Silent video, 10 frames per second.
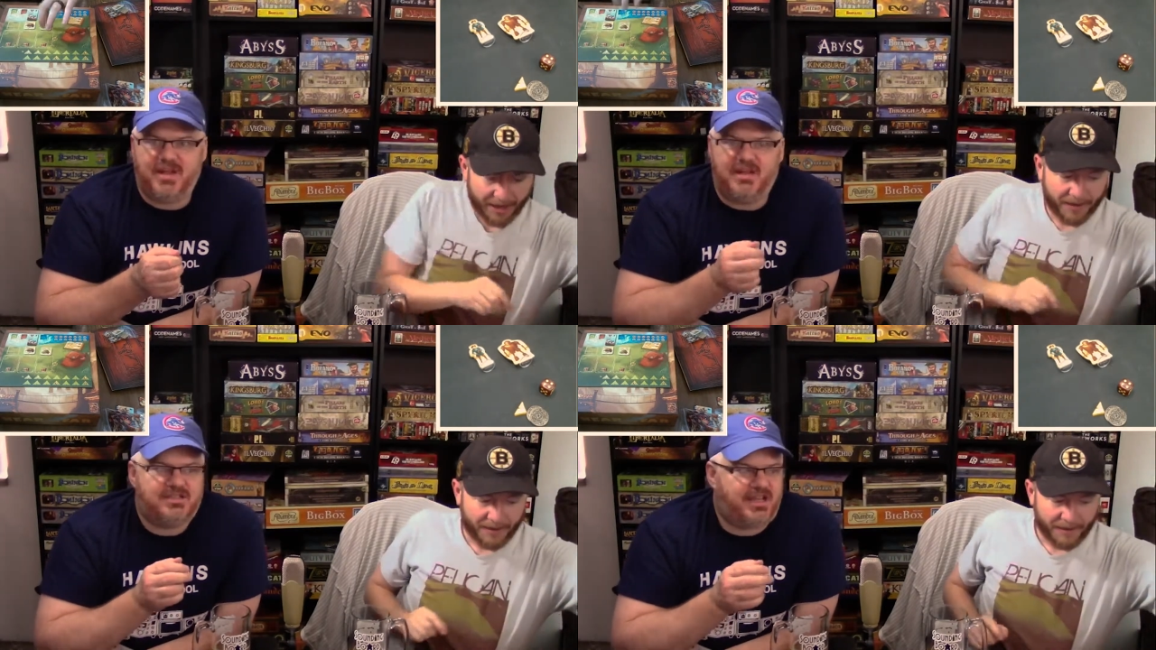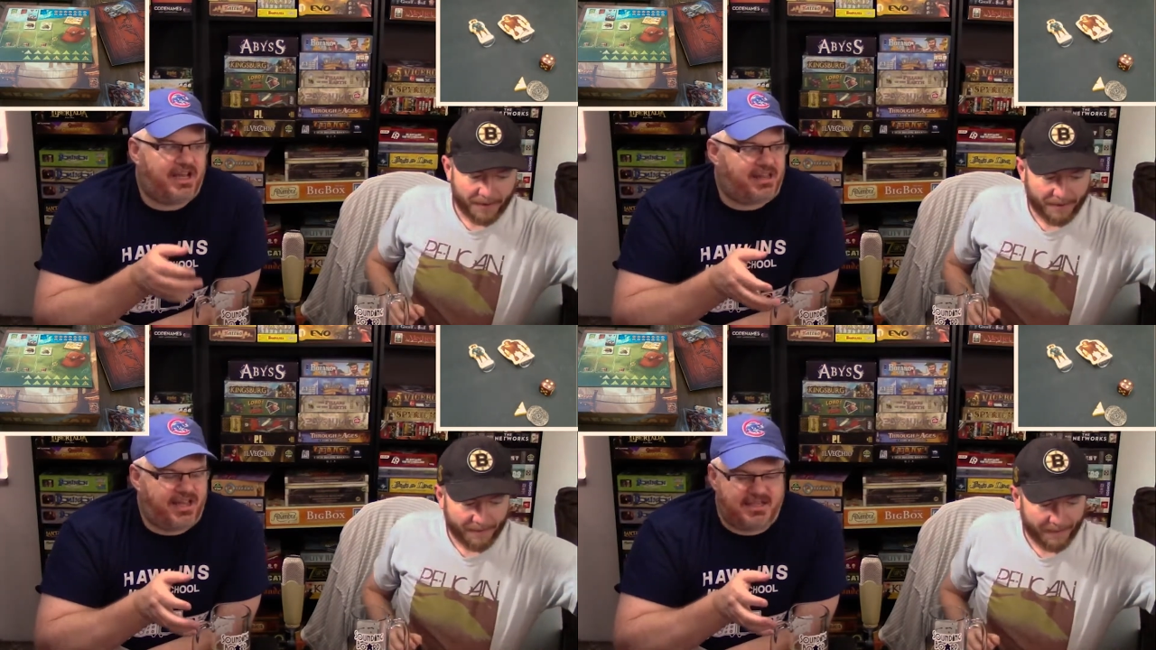Speaker 1: Call So you
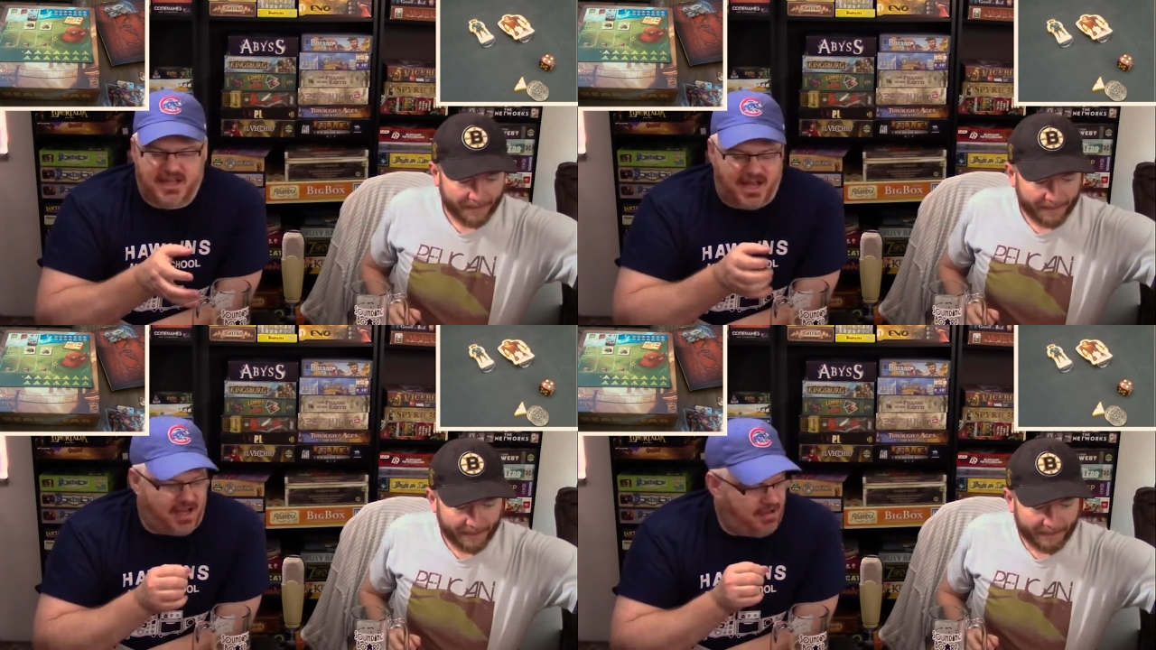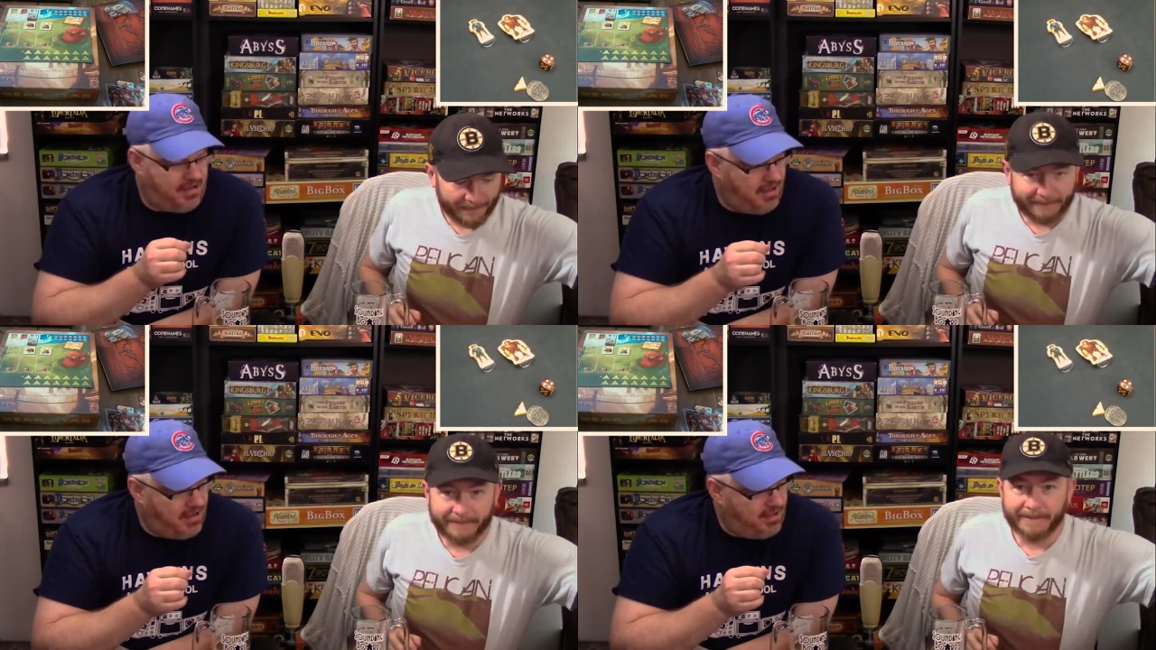get these uh,
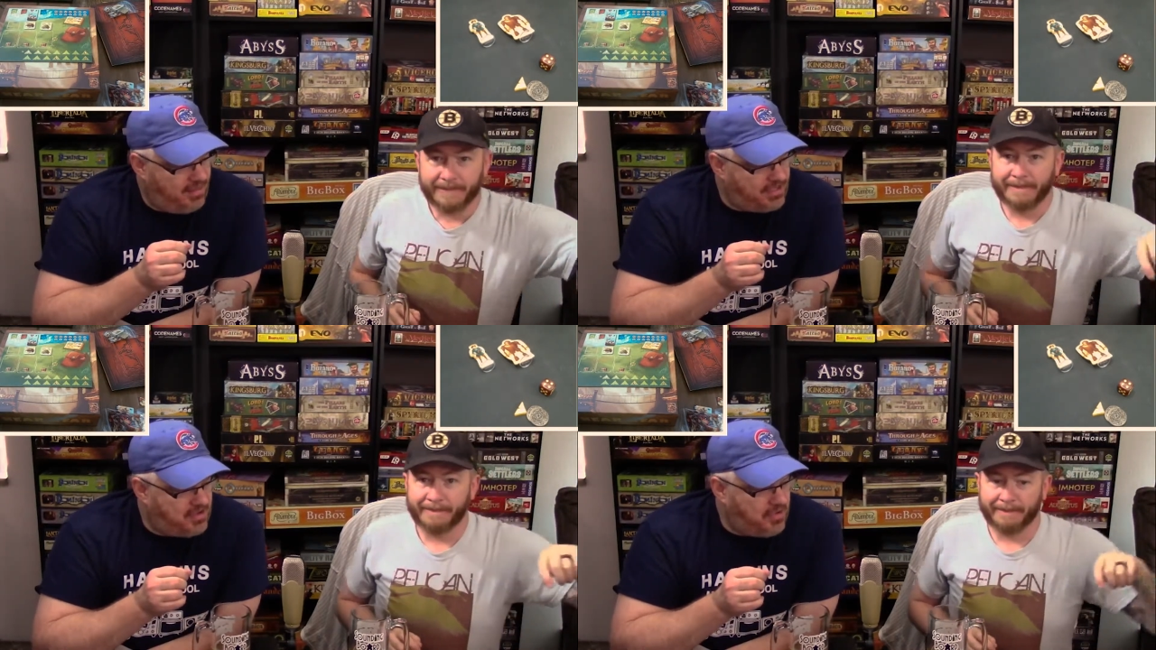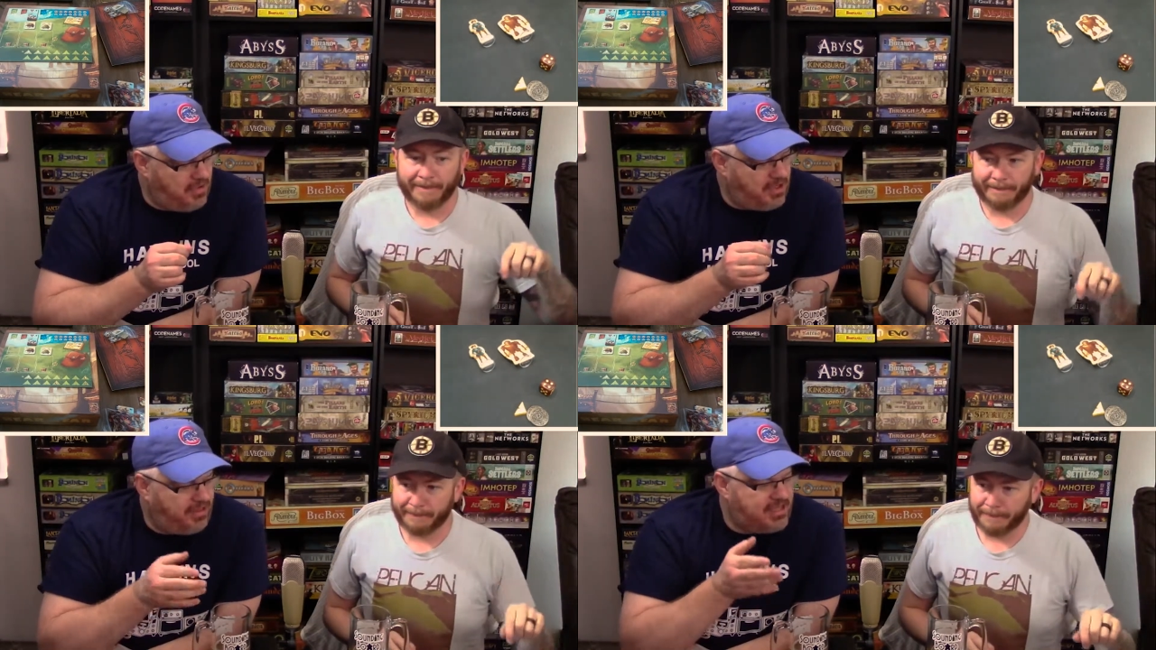these cool
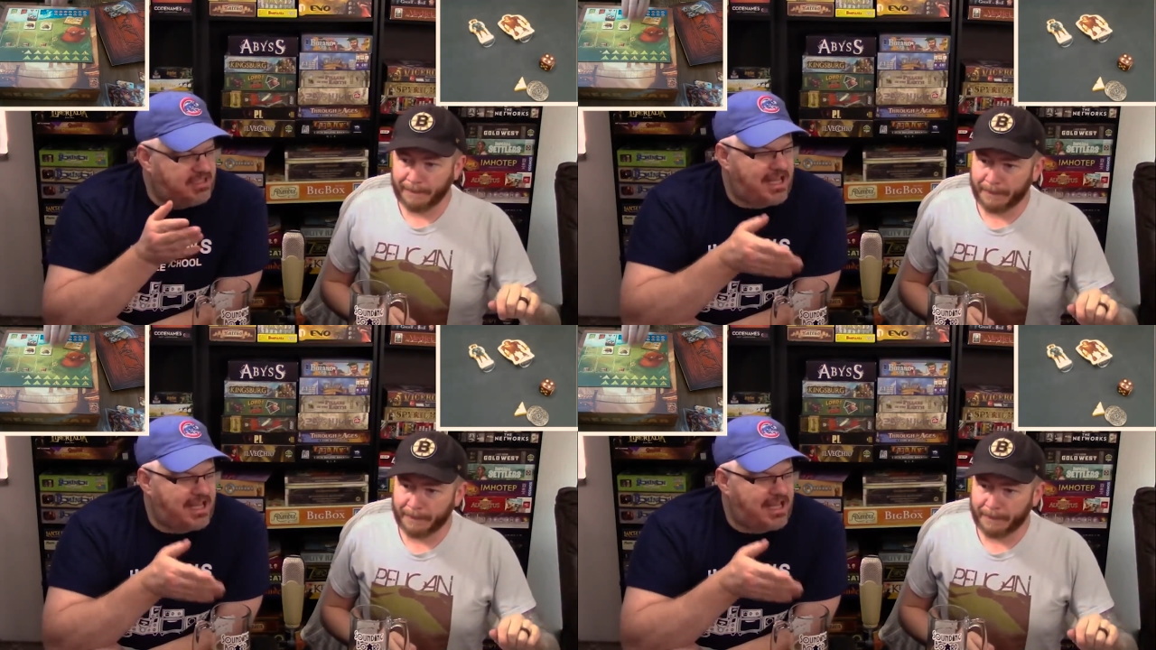little things.